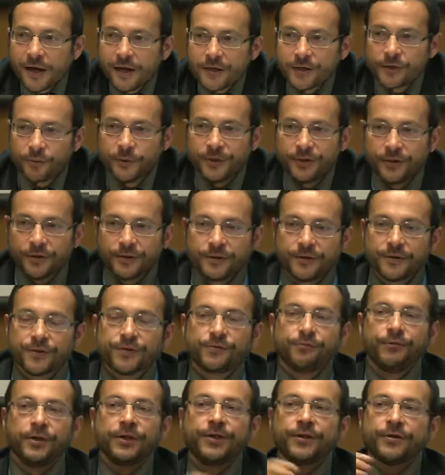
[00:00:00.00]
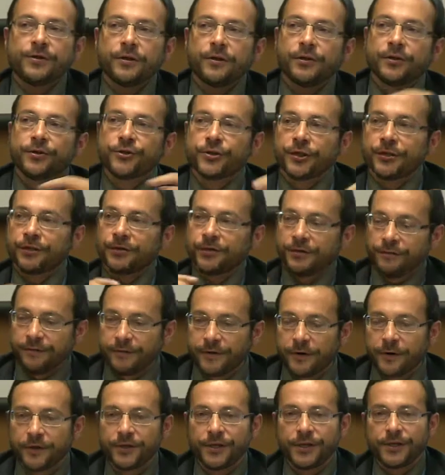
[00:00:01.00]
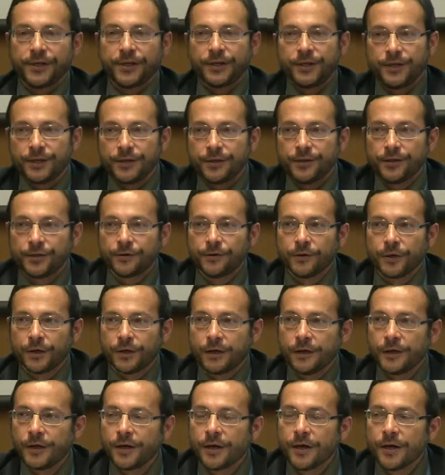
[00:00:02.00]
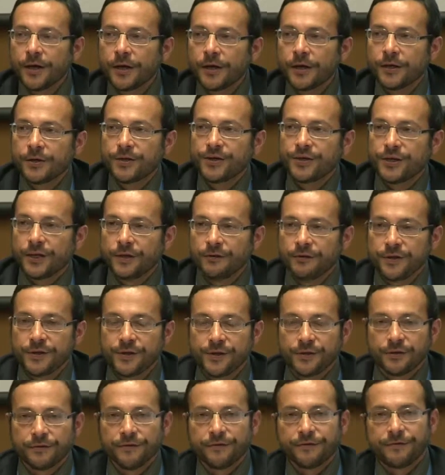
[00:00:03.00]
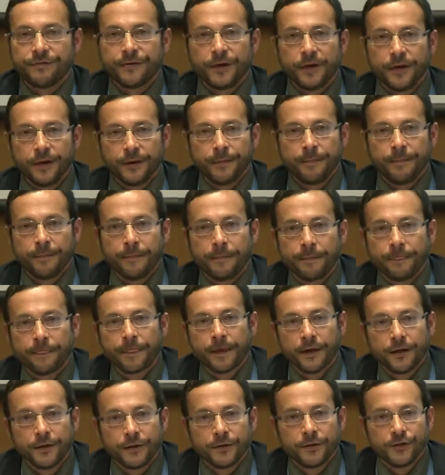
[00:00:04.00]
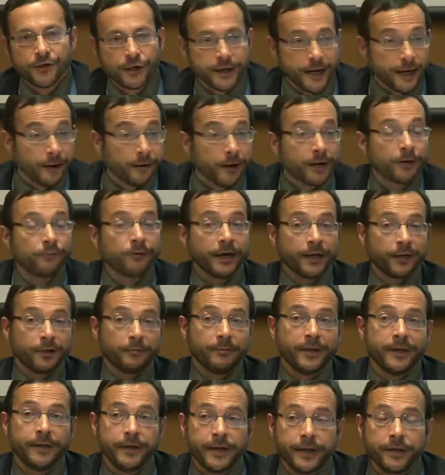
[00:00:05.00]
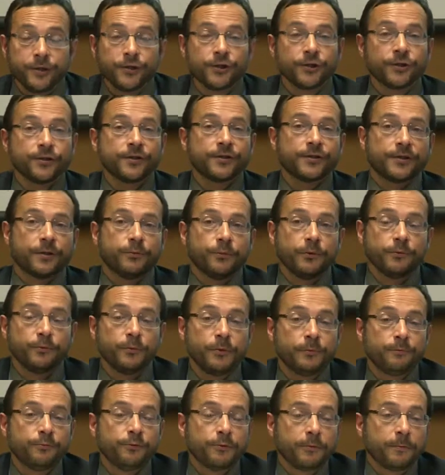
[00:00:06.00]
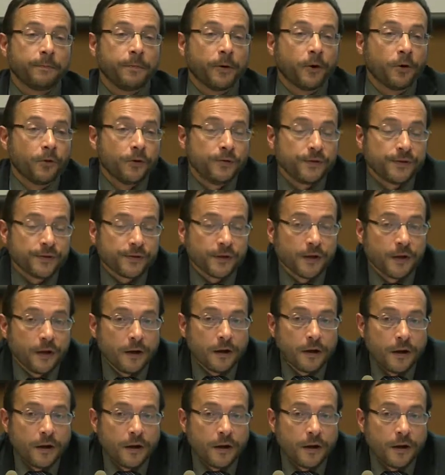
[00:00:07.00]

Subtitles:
So we took this research and converted it into a series of generic recommendations that we would propose